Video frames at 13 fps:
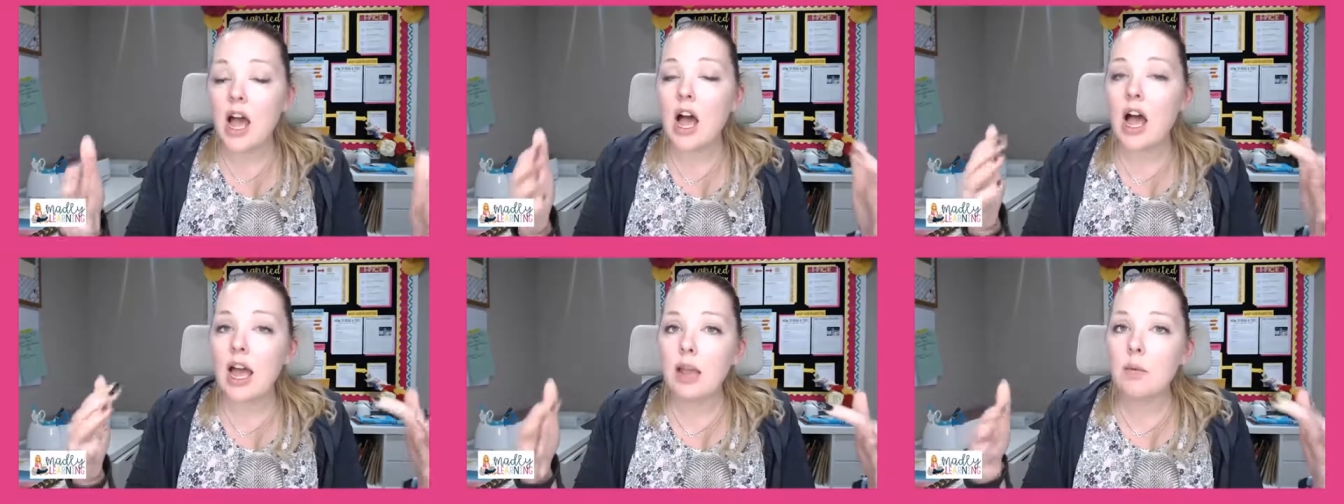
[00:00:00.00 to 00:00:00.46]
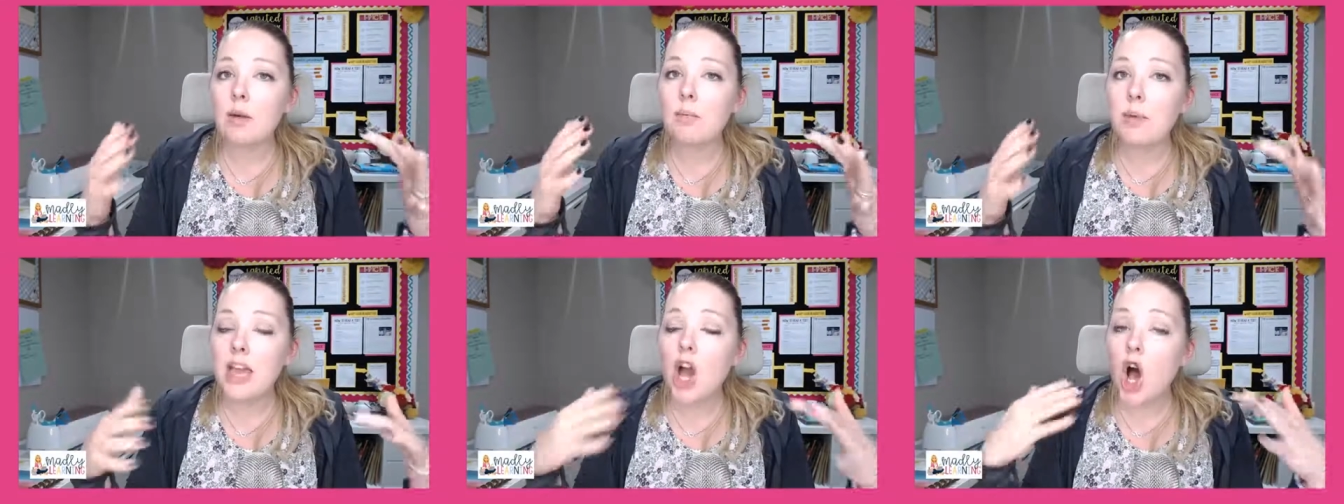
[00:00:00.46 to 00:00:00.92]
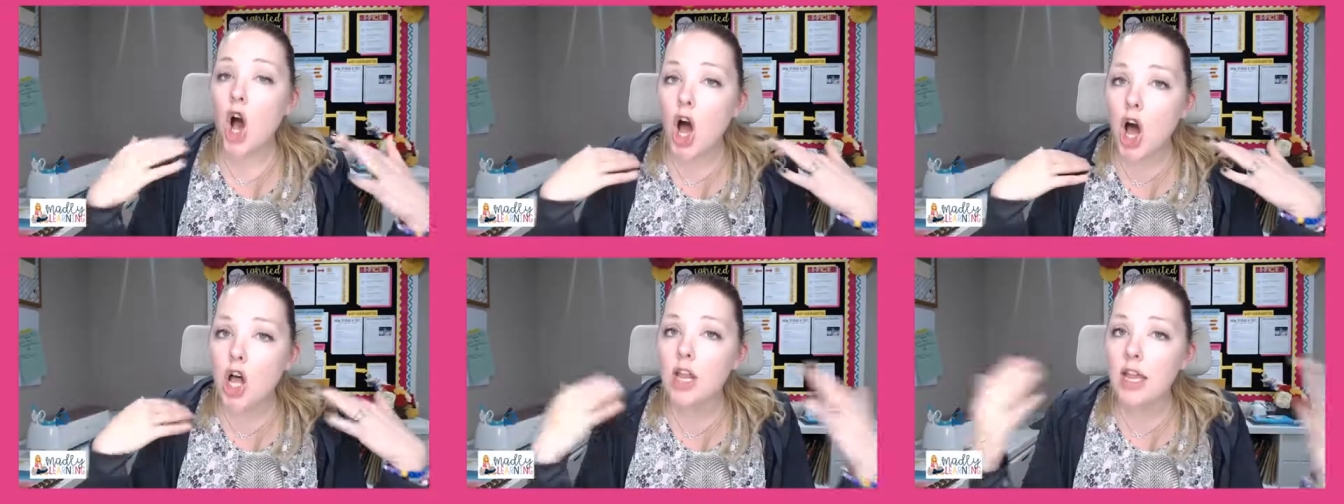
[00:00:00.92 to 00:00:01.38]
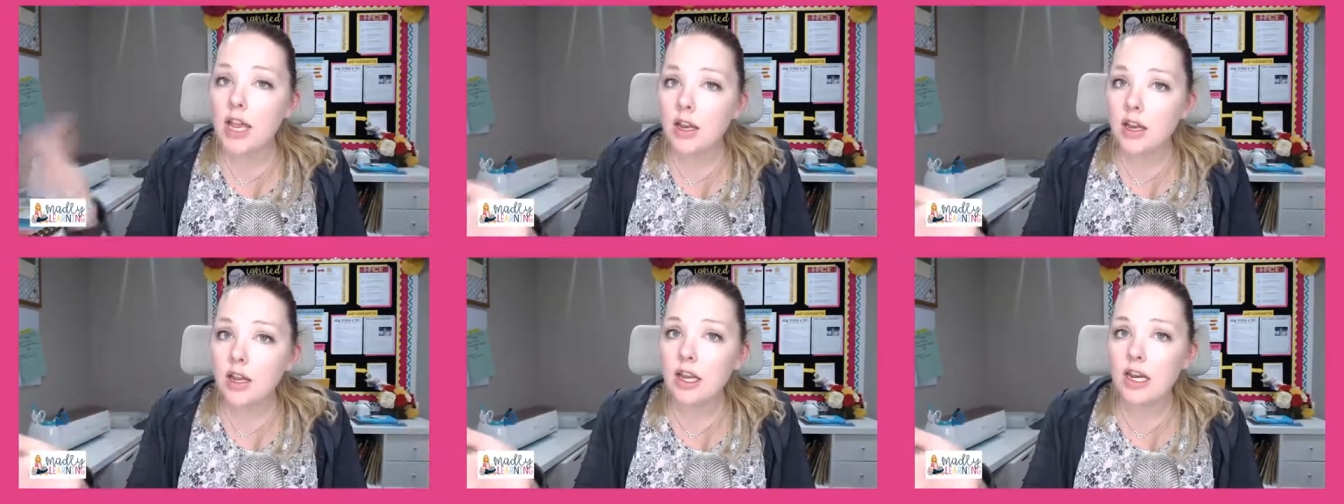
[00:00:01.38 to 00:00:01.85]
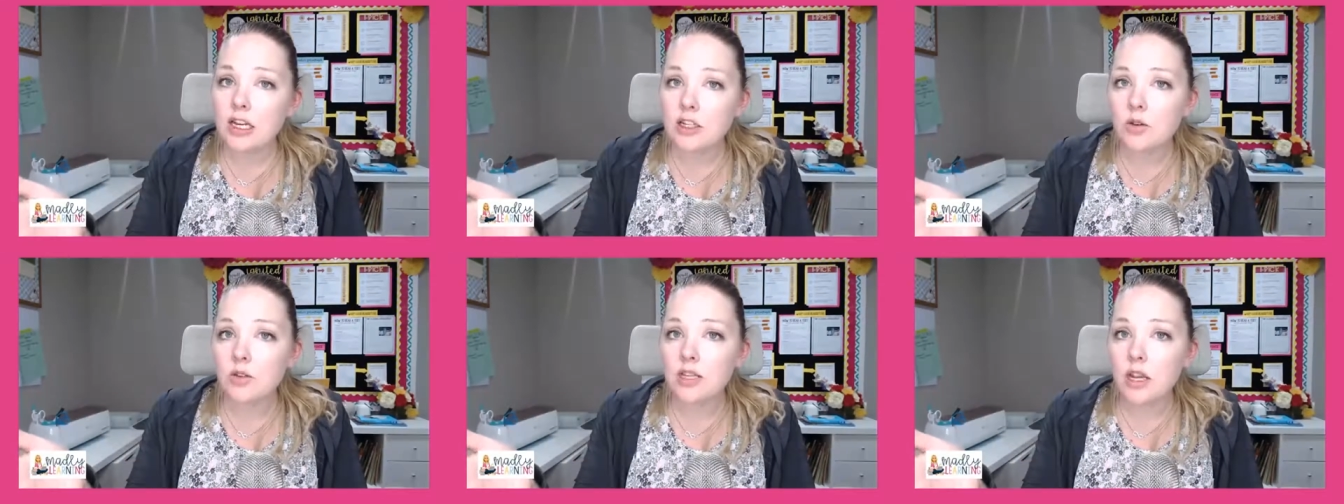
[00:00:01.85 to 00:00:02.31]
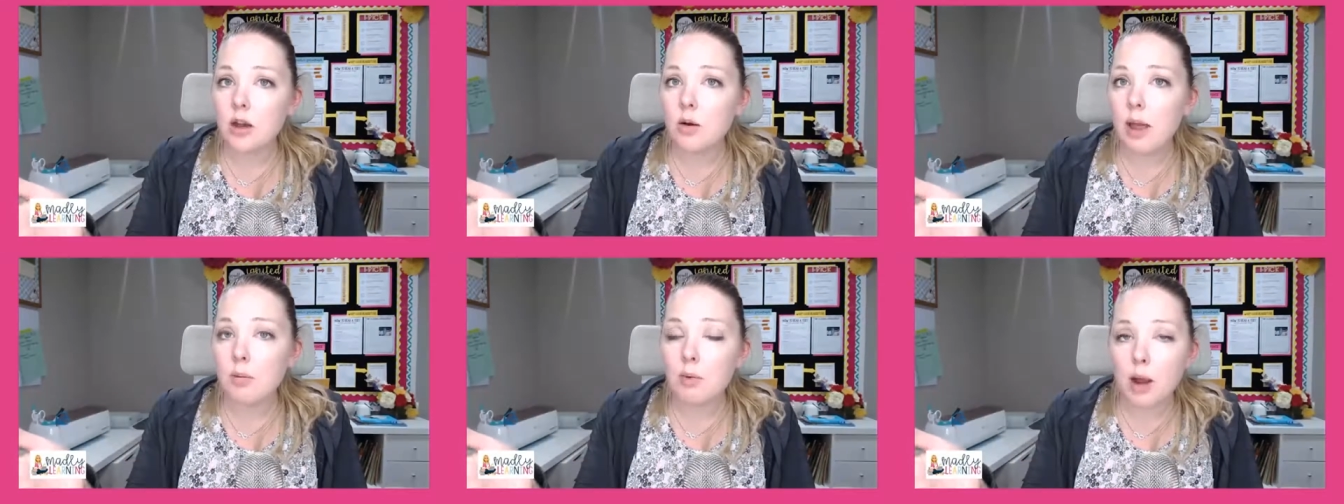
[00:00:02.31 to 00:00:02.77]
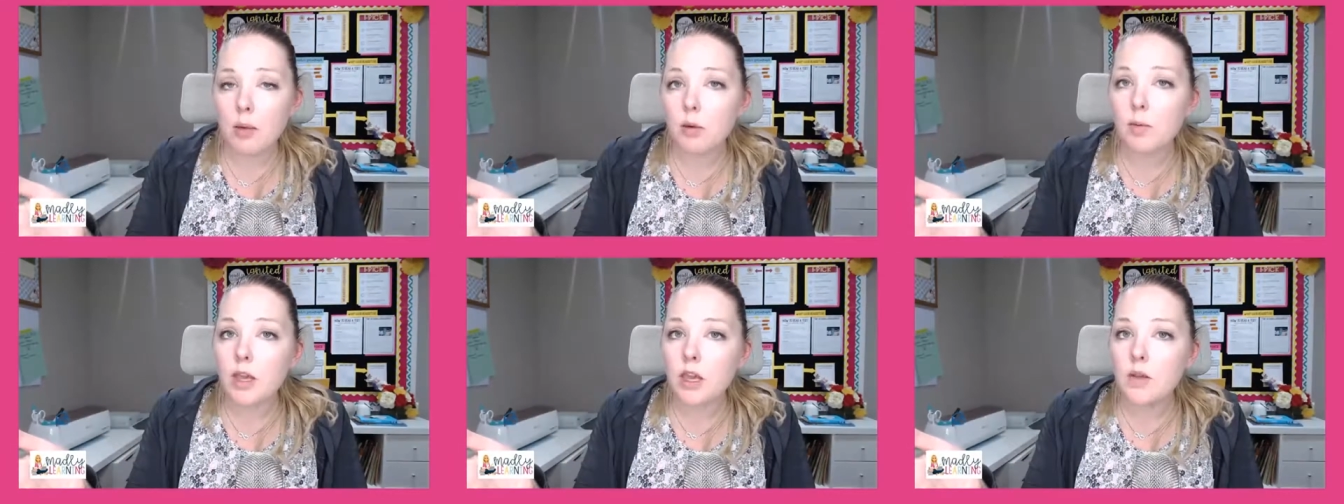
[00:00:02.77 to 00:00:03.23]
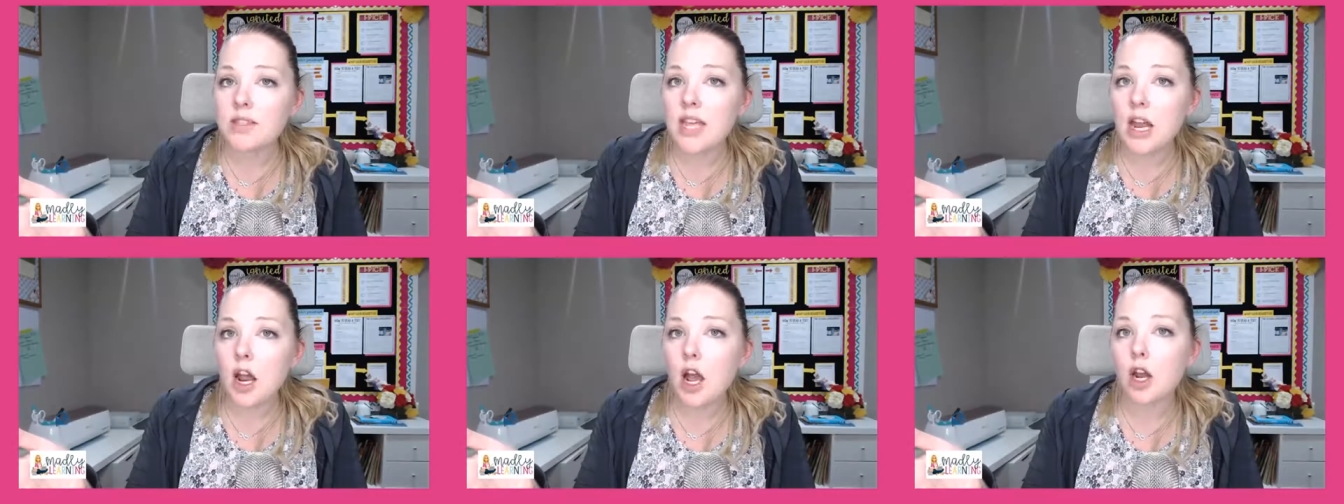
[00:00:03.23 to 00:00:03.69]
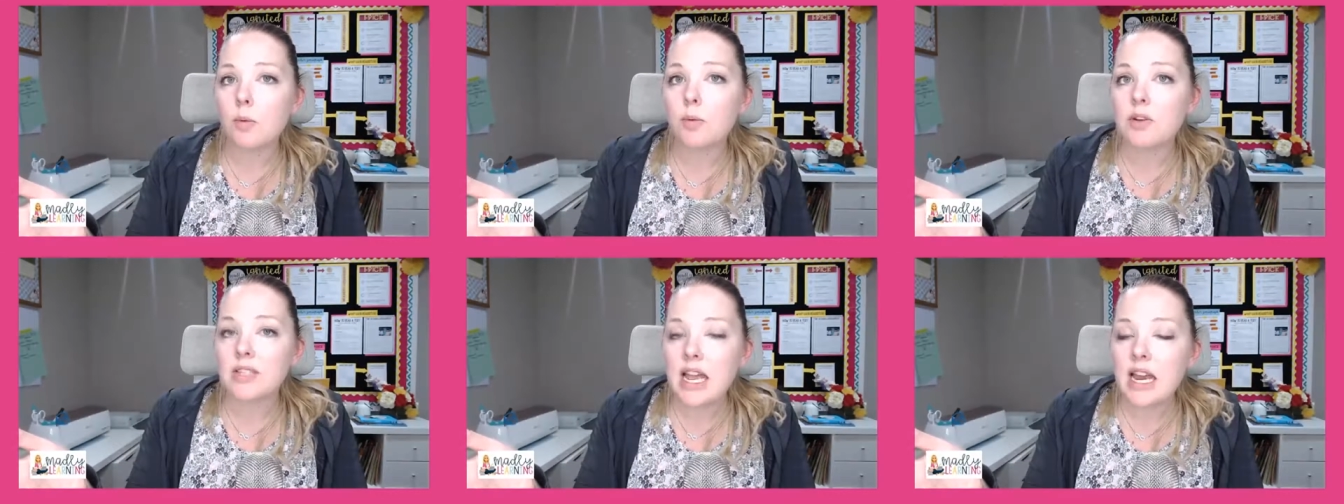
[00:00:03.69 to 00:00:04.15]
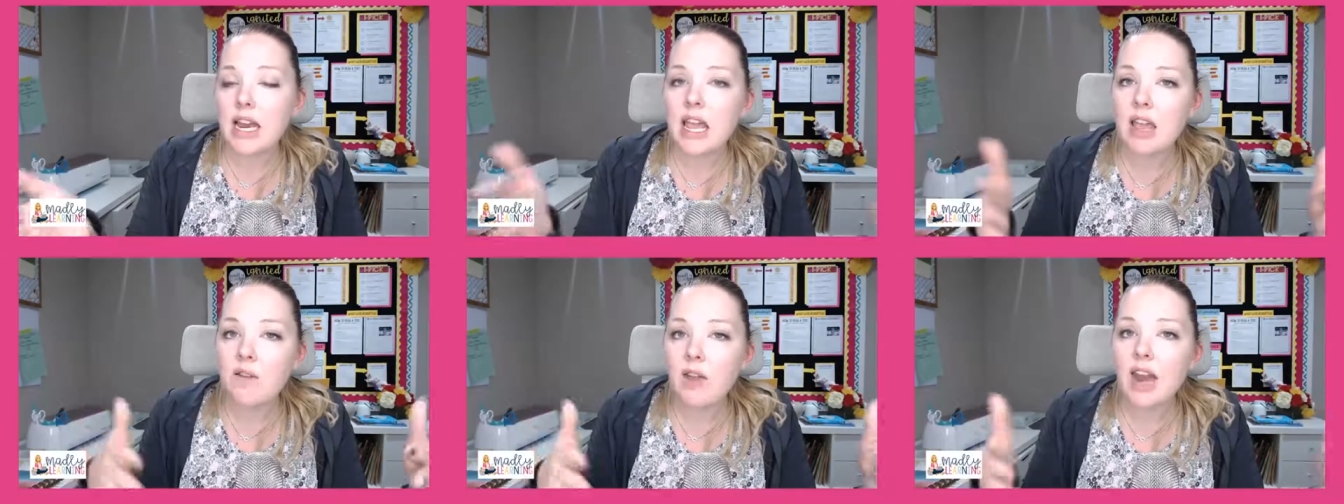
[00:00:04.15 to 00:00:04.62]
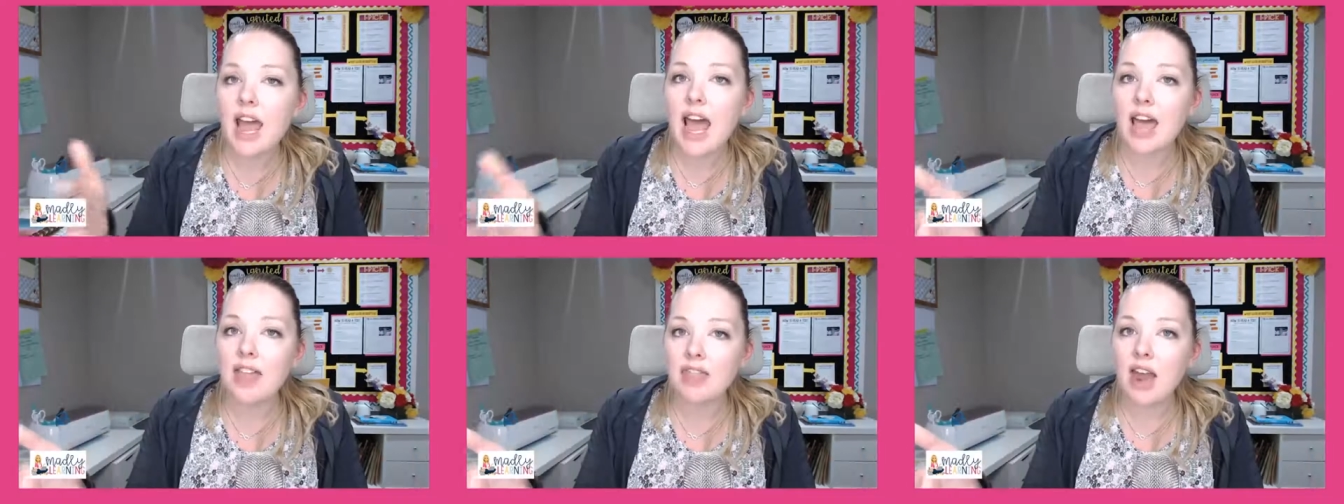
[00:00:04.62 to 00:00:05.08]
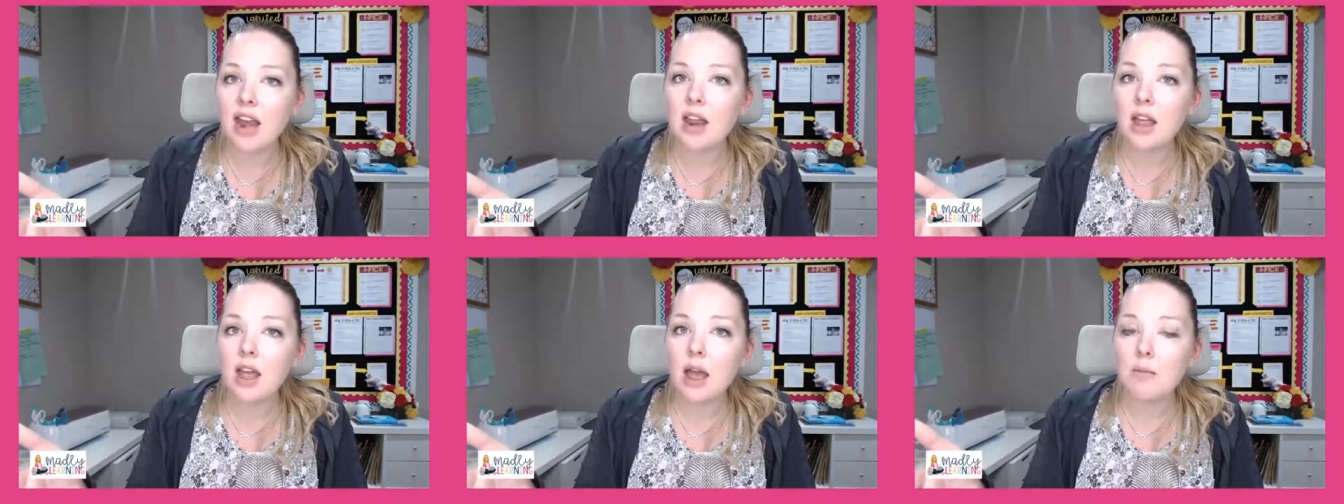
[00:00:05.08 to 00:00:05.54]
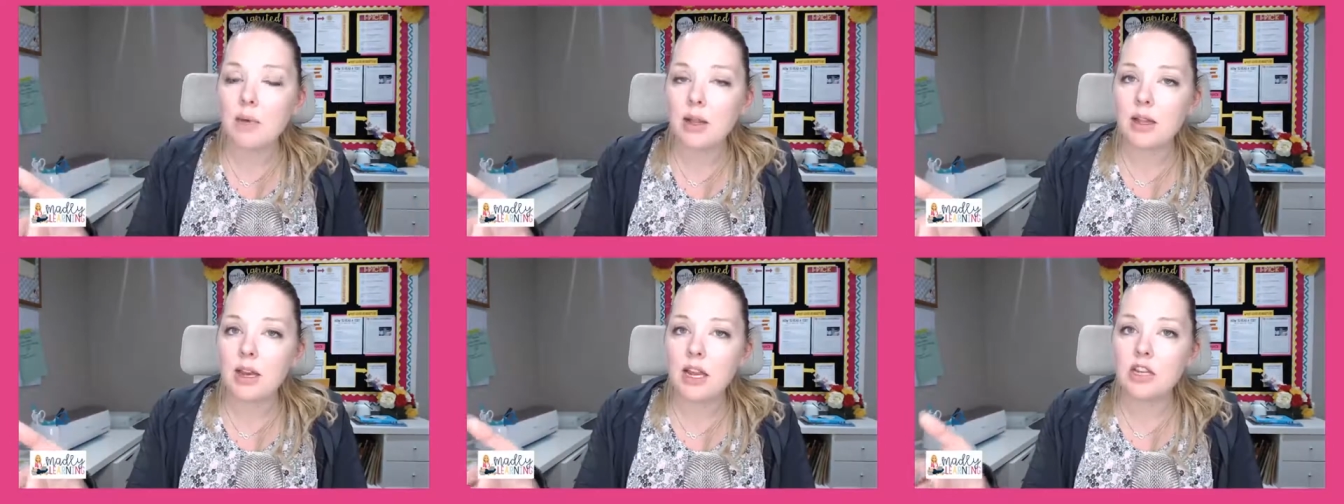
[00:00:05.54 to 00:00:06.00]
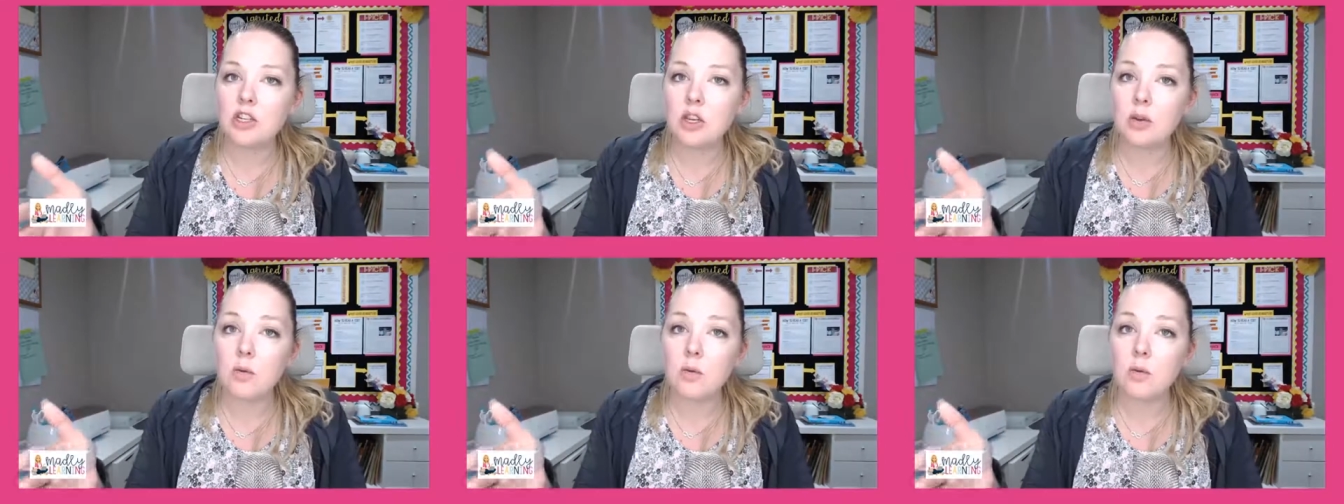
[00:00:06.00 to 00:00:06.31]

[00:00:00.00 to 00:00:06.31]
I would be all in in iDoceo and probably use that 100% if it had that ability to